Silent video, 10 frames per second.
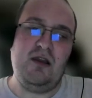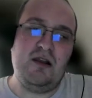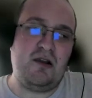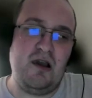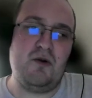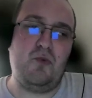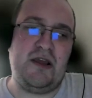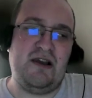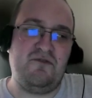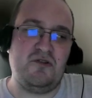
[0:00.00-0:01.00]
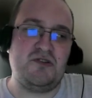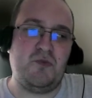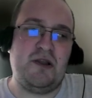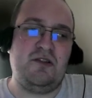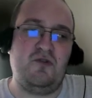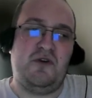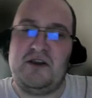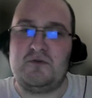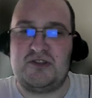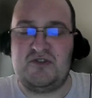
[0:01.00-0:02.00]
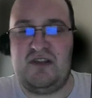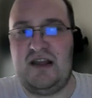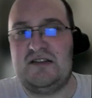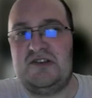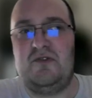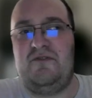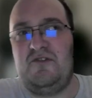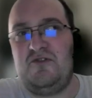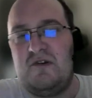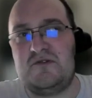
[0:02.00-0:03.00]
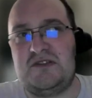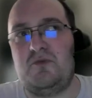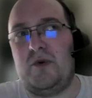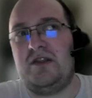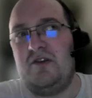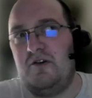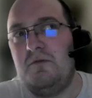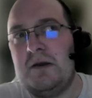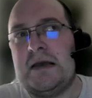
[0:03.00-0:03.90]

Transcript: In here, we have used window equals to 10. So if you use the window,